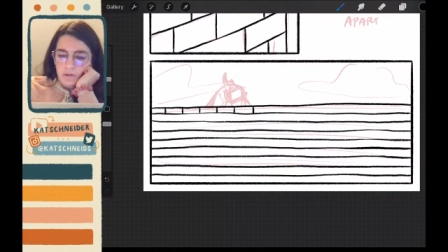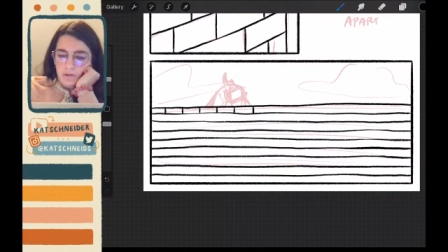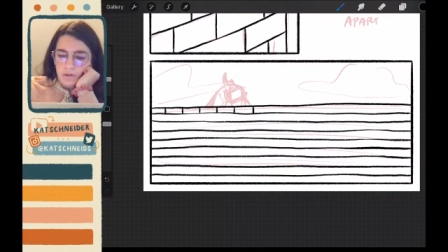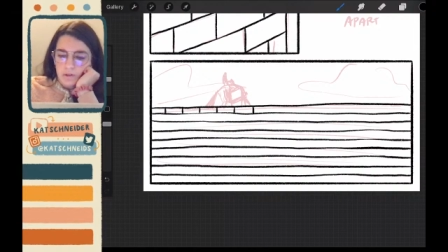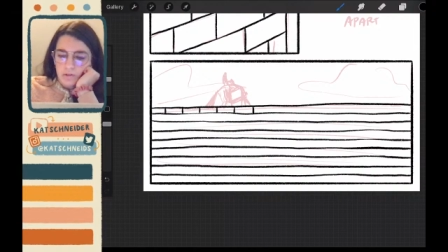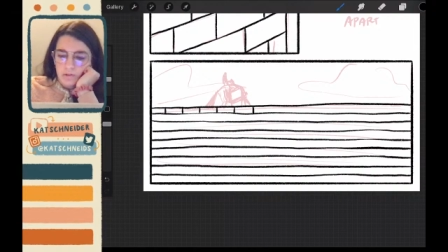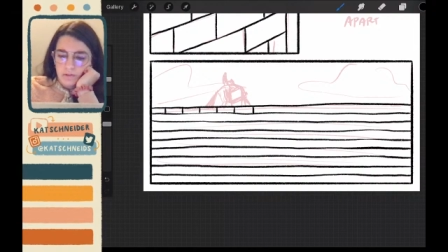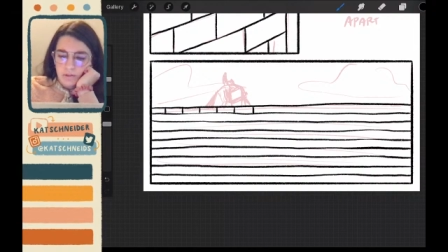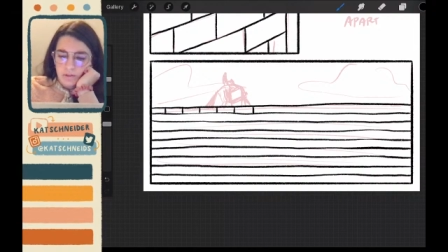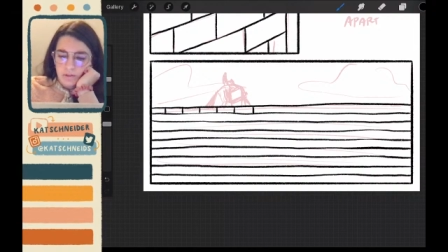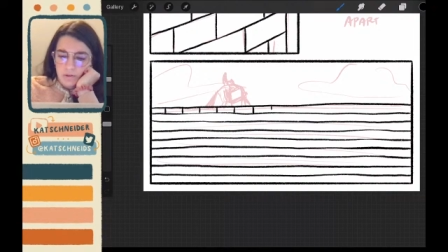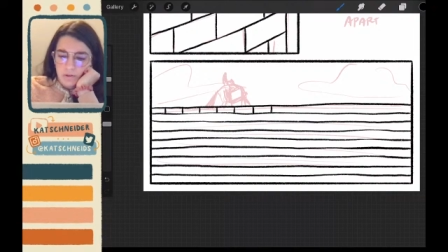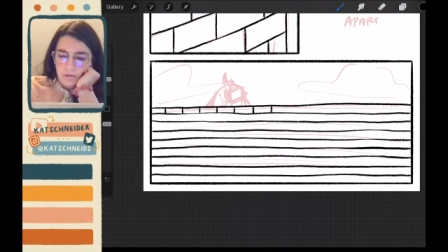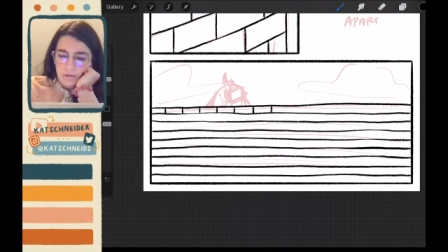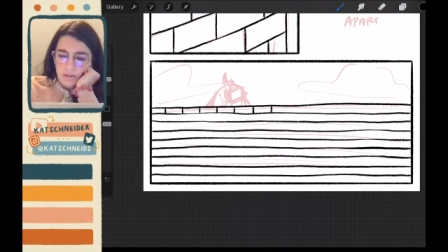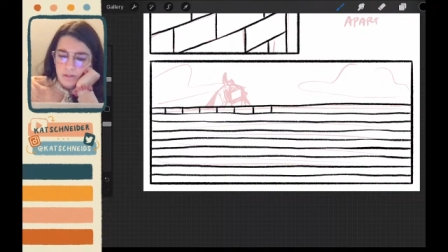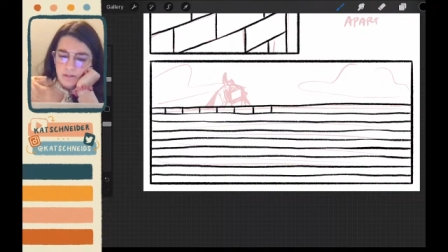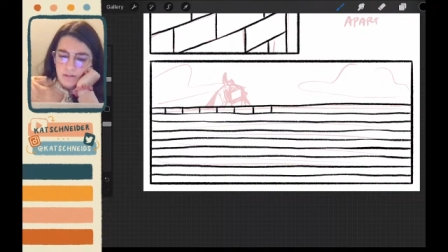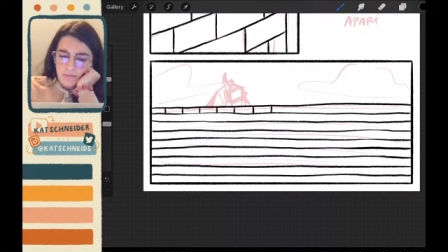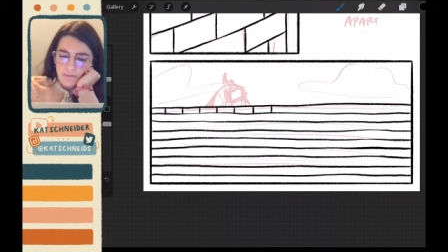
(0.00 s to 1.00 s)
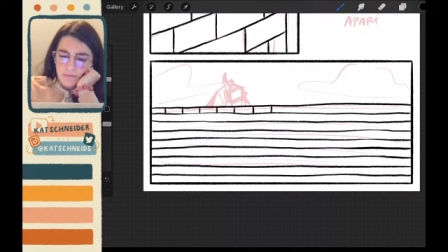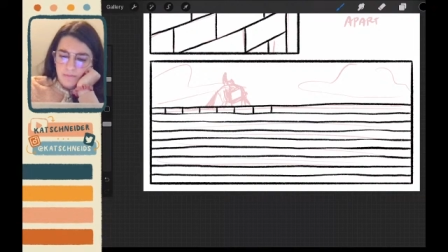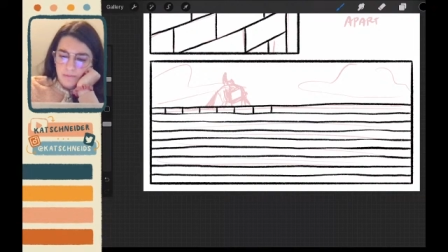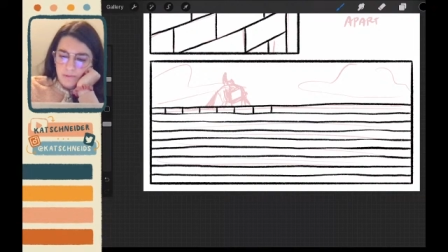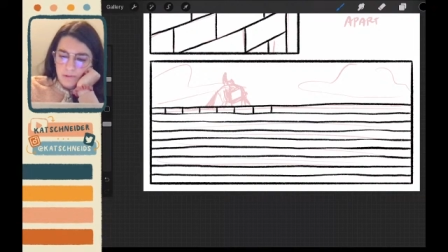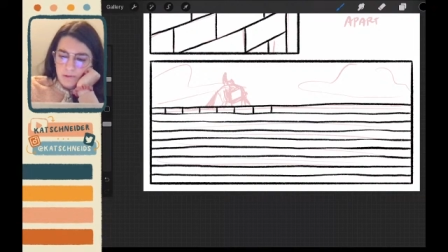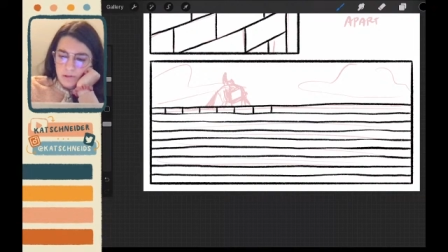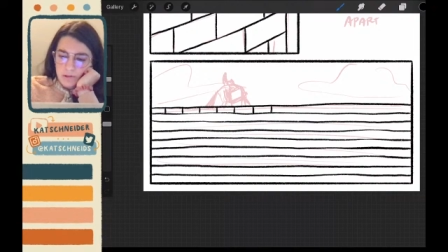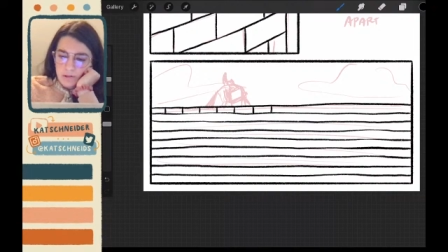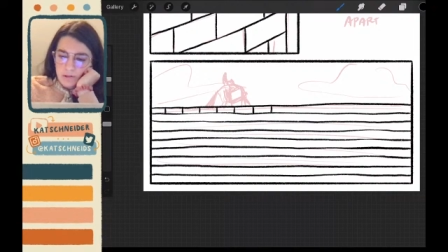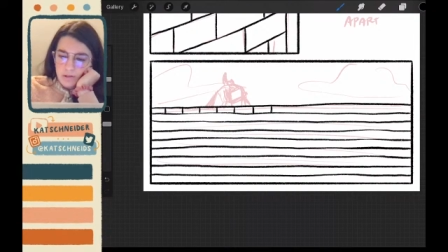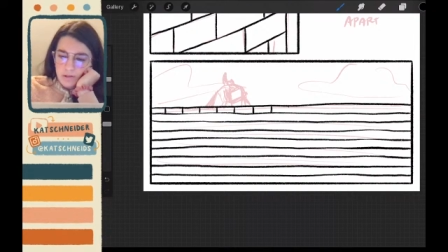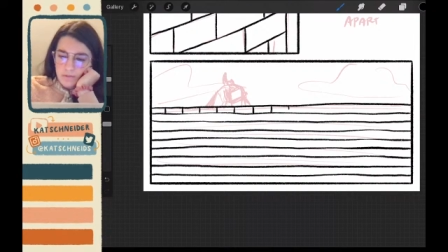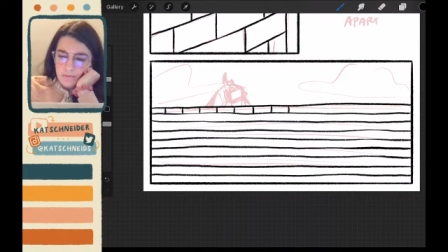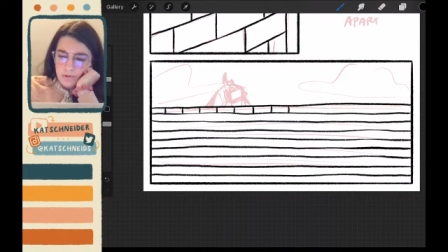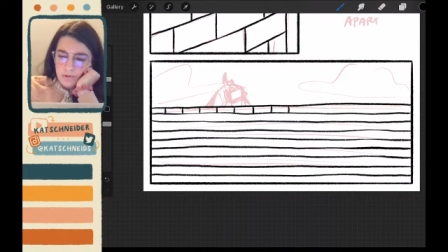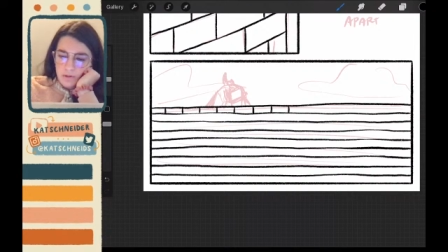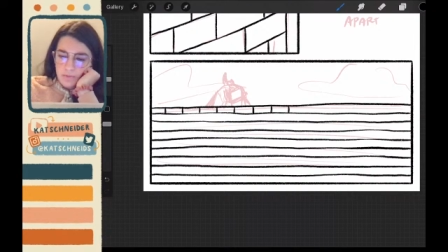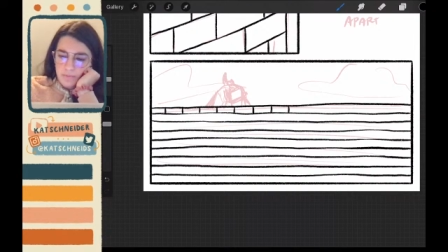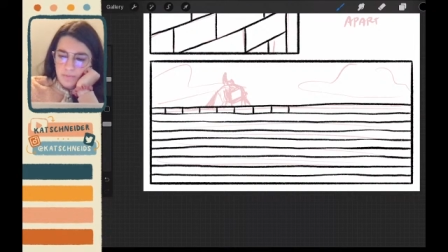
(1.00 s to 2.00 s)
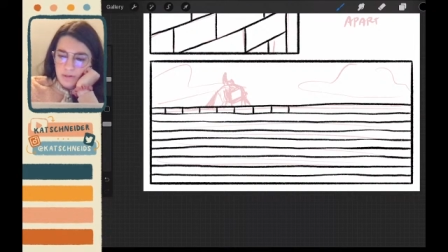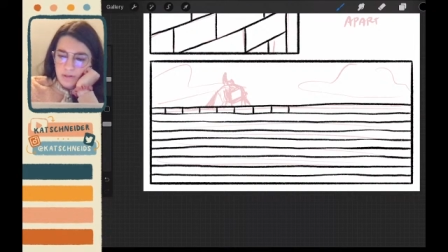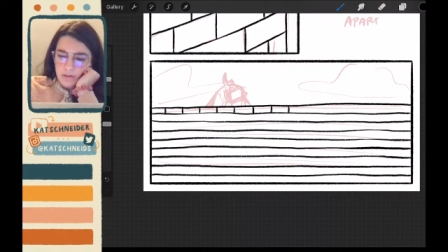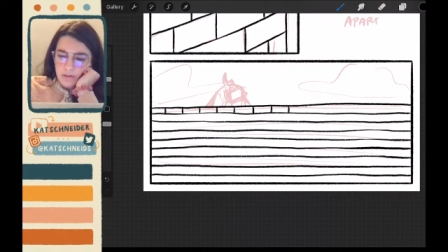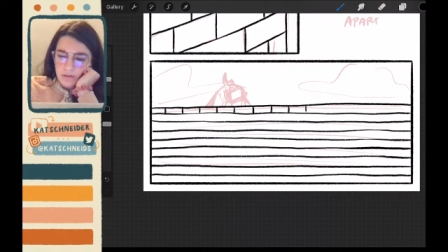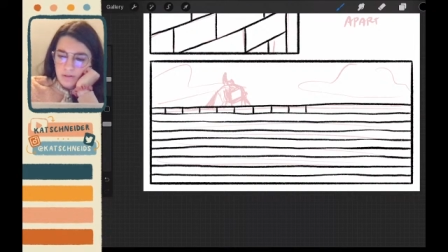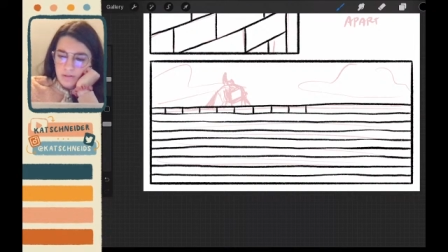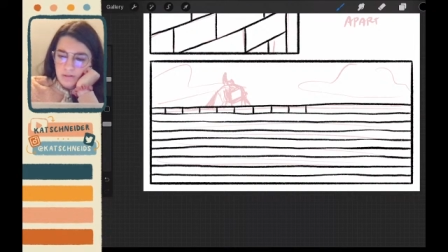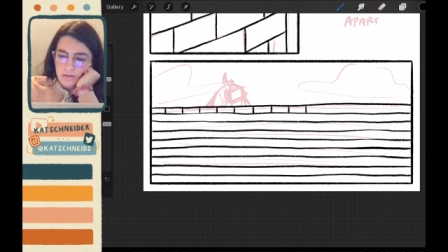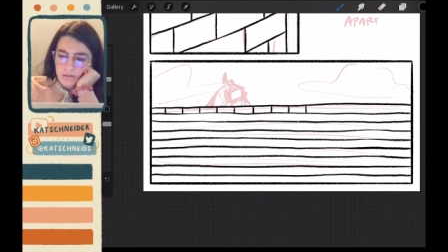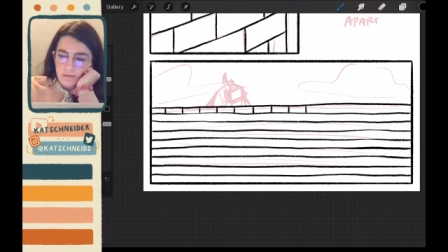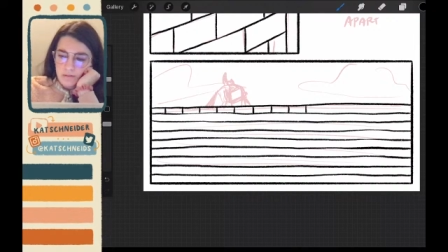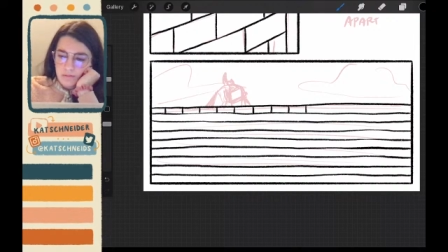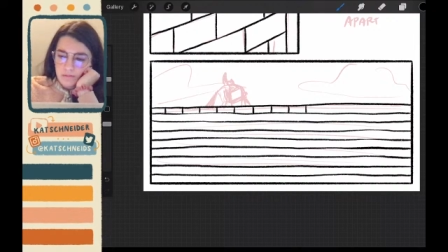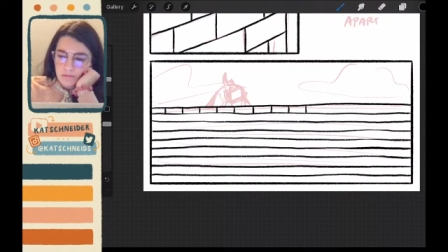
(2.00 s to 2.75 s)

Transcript: alternate version of drawing bricks